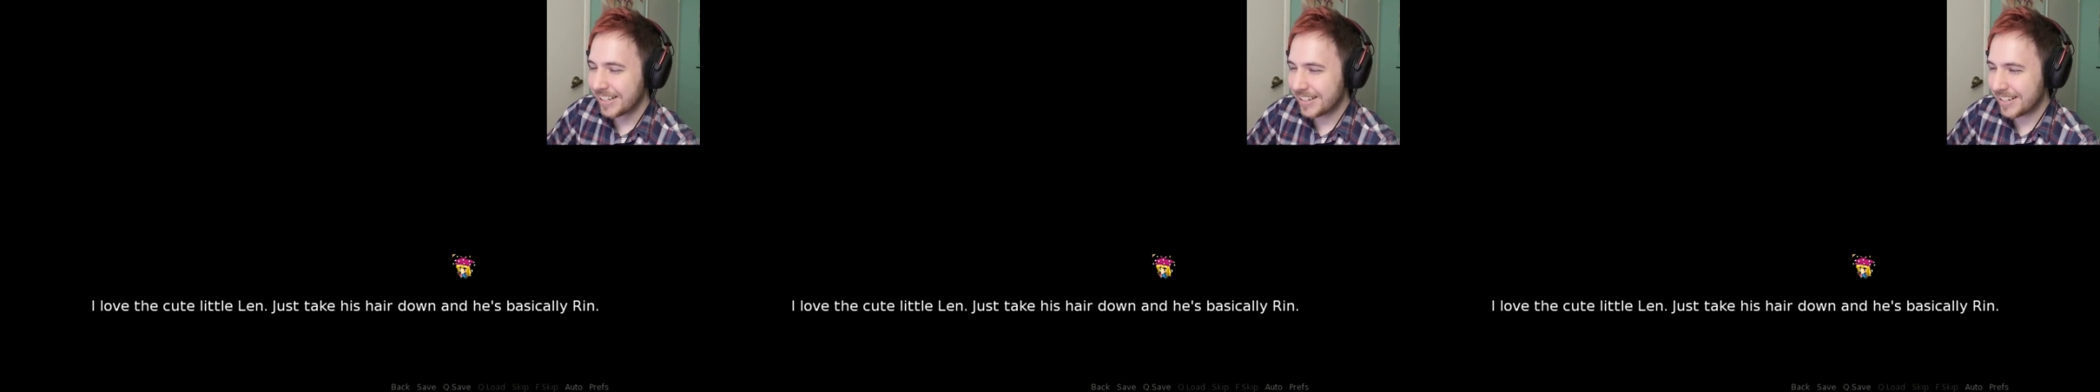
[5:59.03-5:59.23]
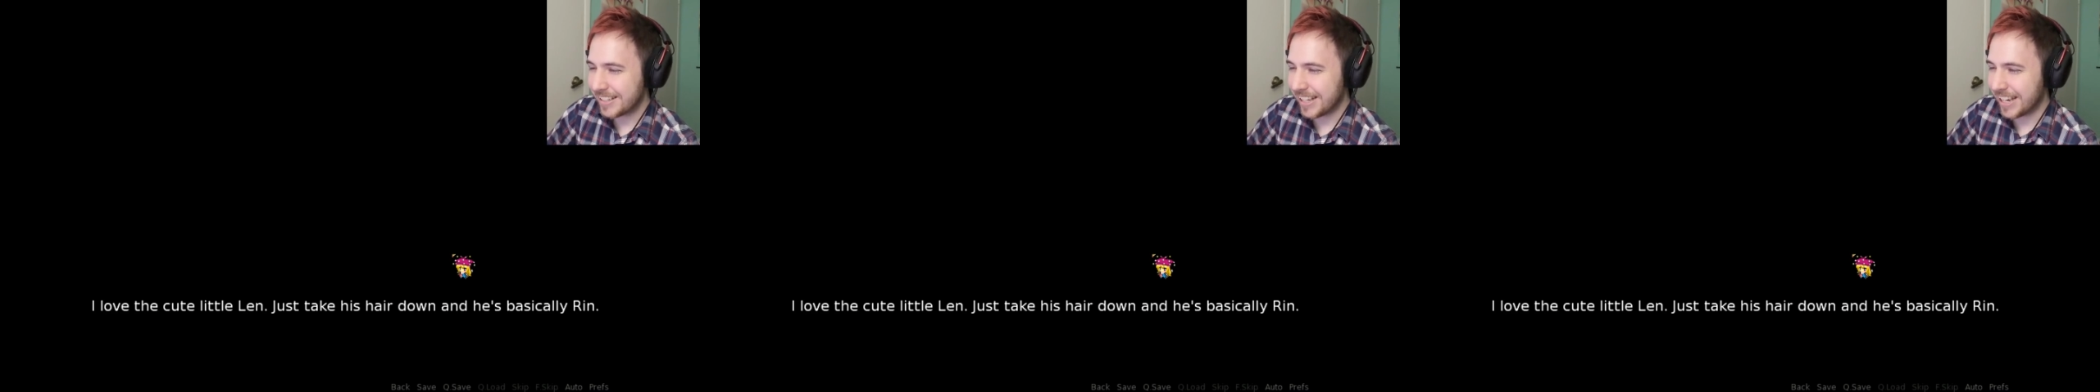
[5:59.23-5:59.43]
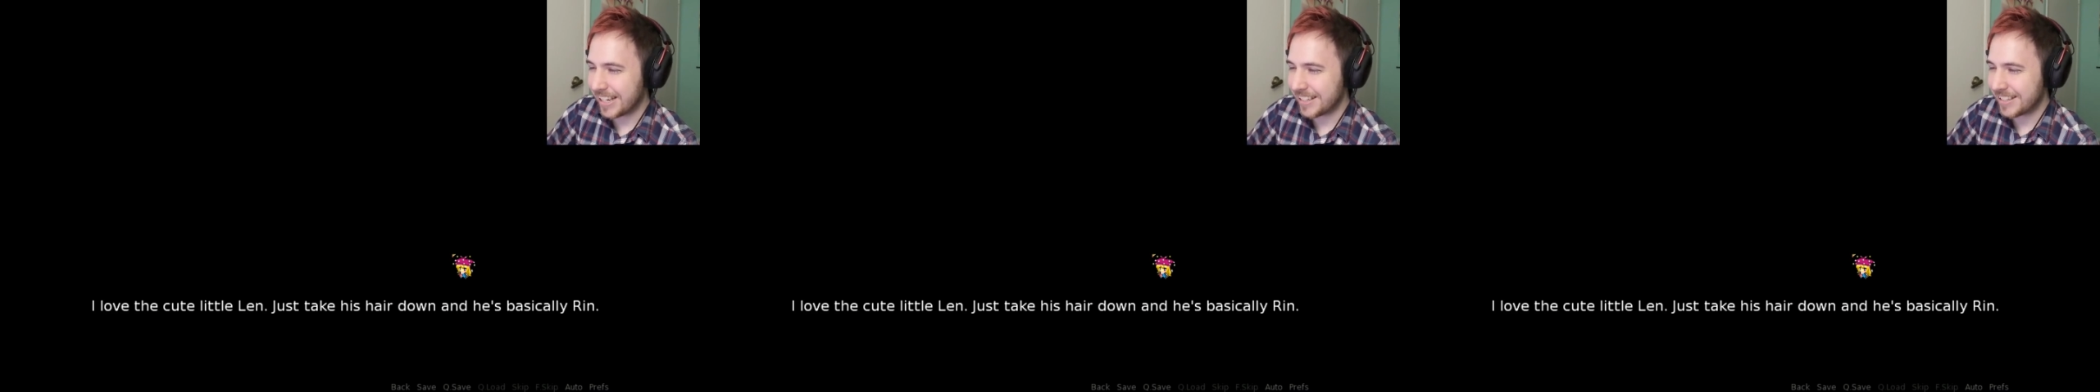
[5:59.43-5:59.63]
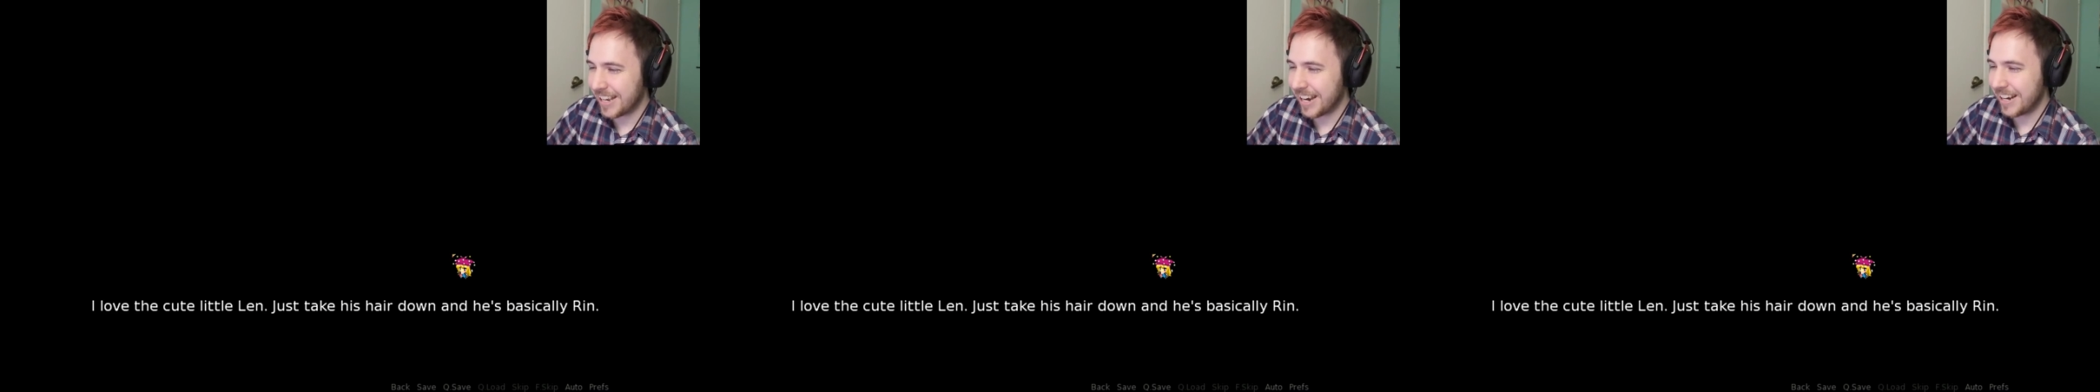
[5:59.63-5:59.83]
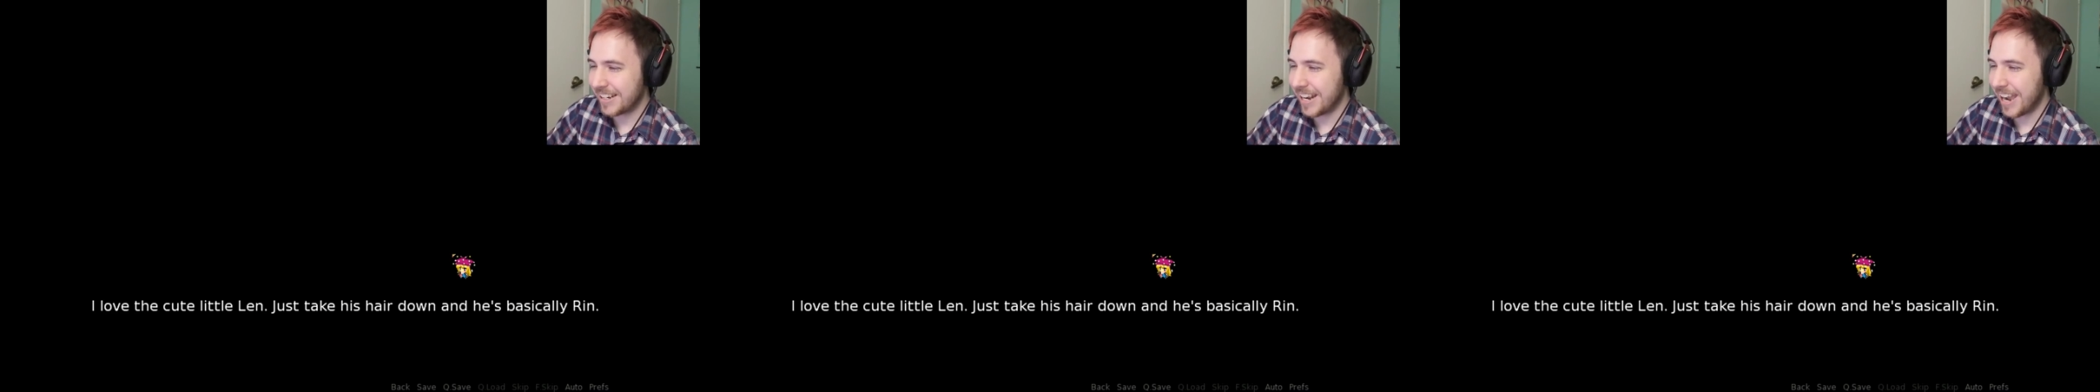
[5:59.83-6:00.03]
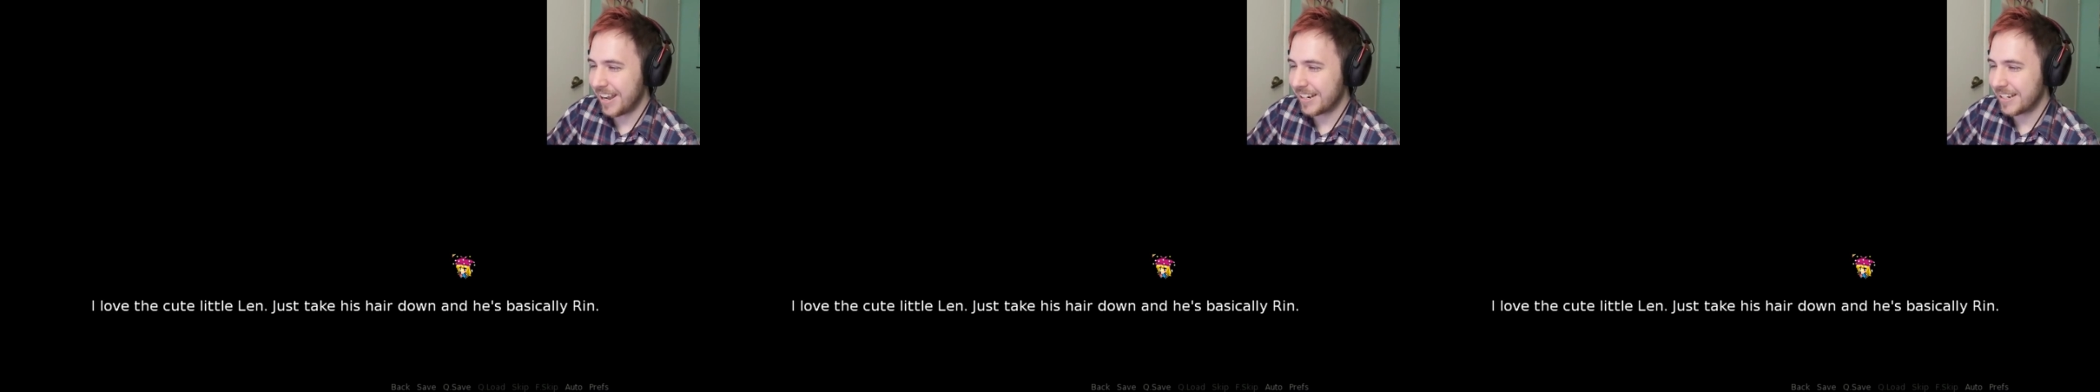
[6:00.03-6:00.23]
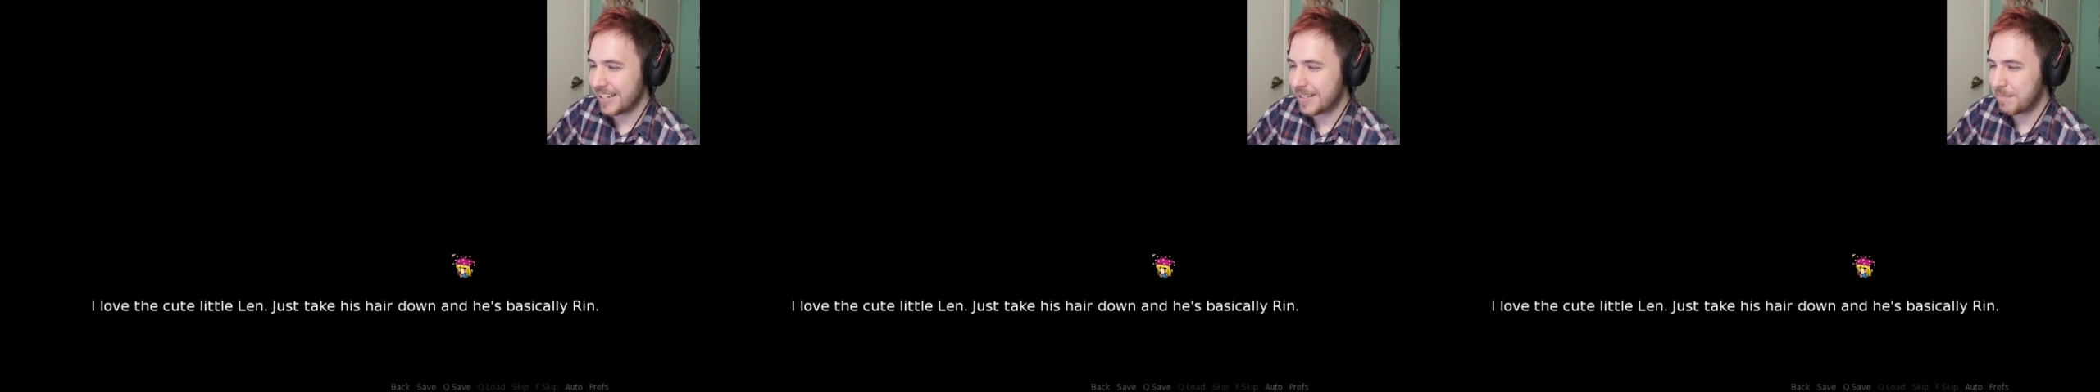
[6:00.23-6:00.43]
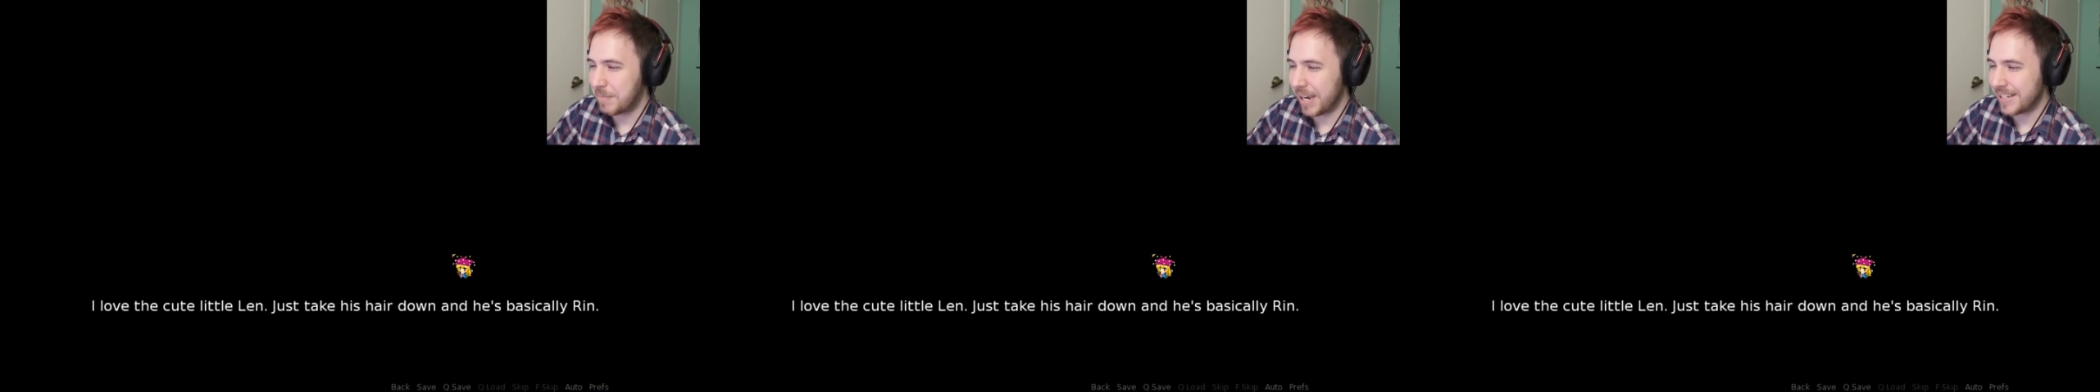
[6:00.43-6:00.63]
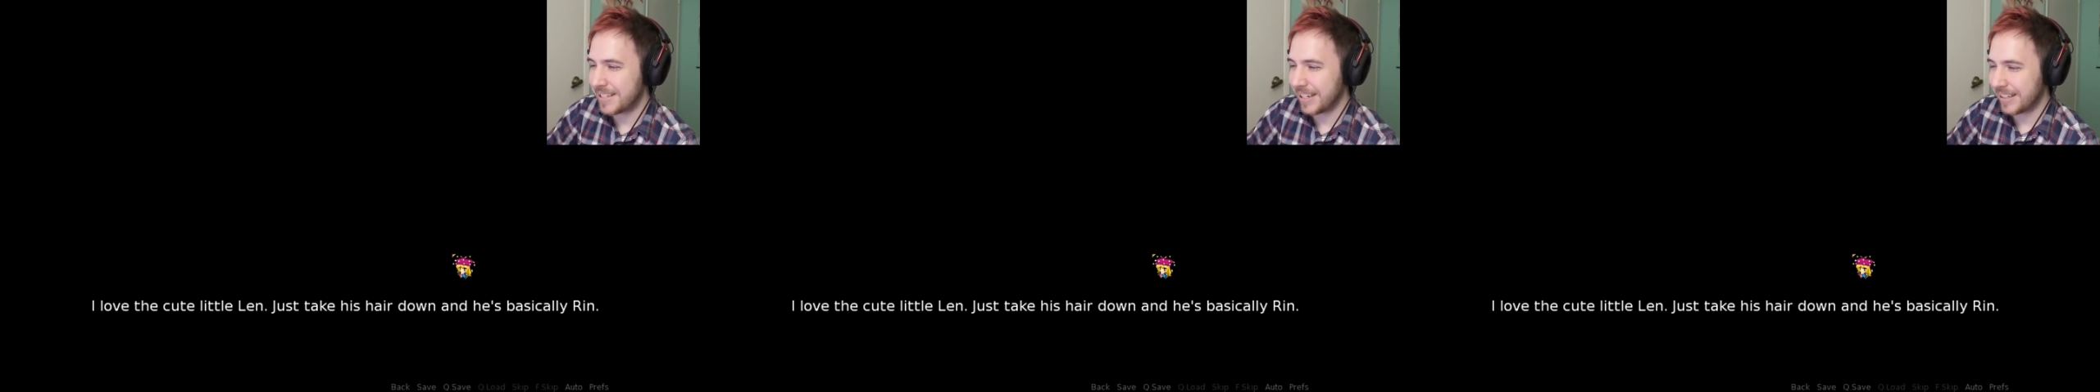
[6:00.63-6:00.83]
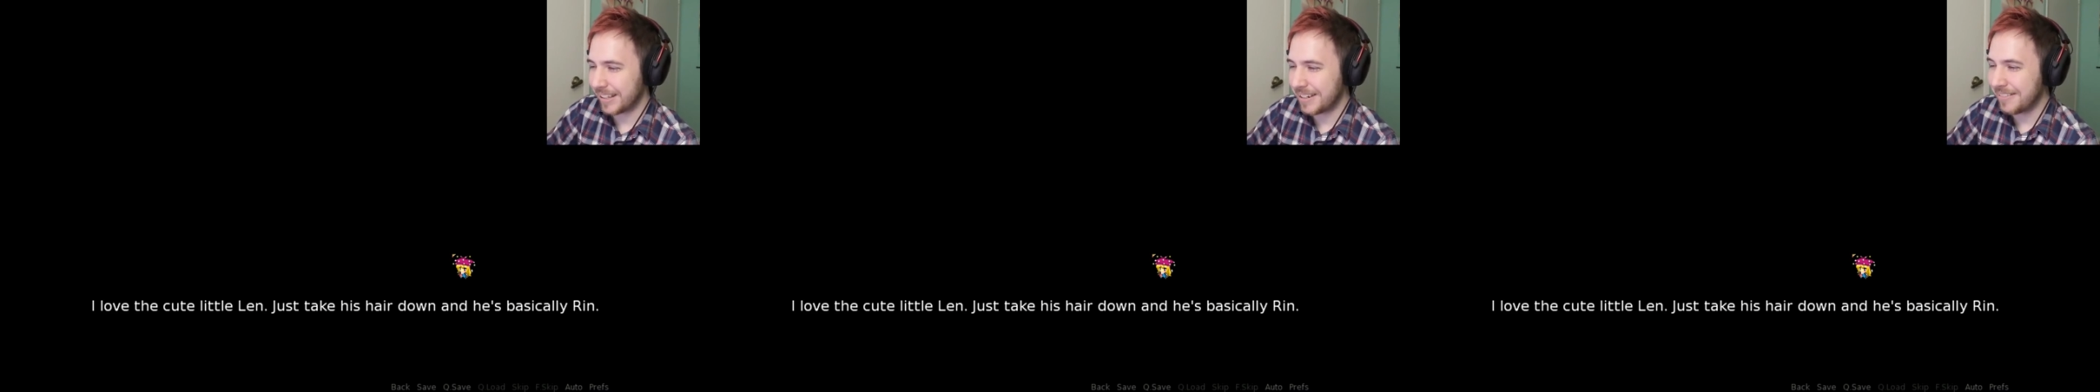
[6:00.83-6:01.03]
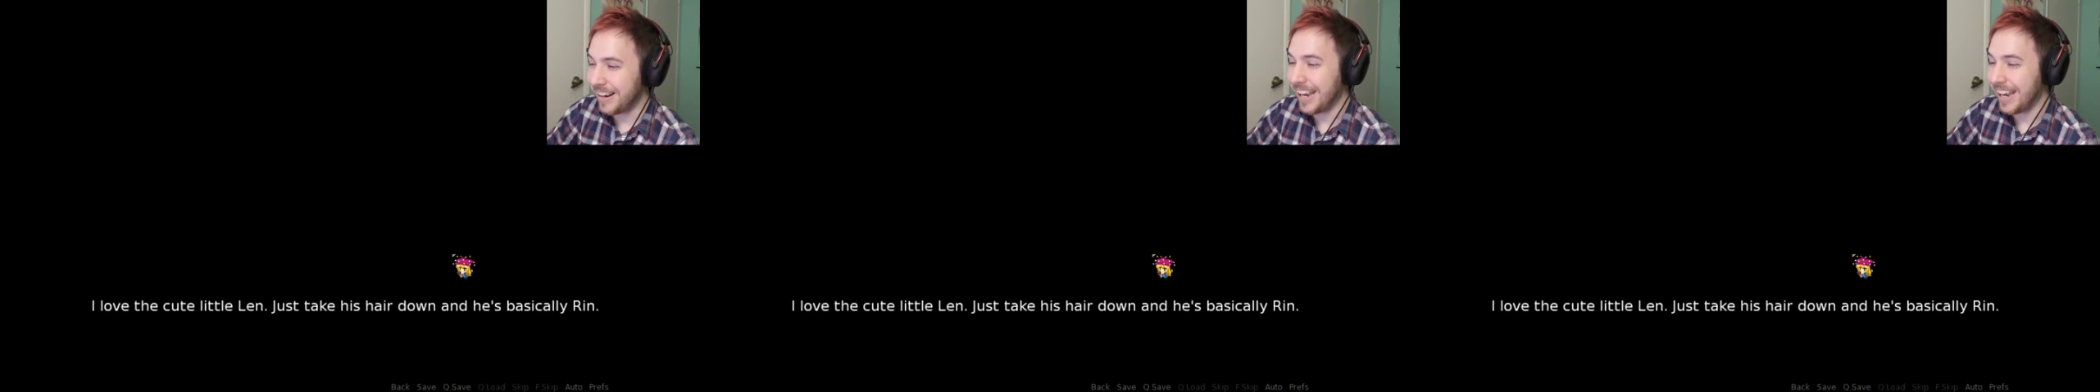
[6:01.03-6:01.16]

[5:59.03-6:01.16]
Just like his hair down and he's basically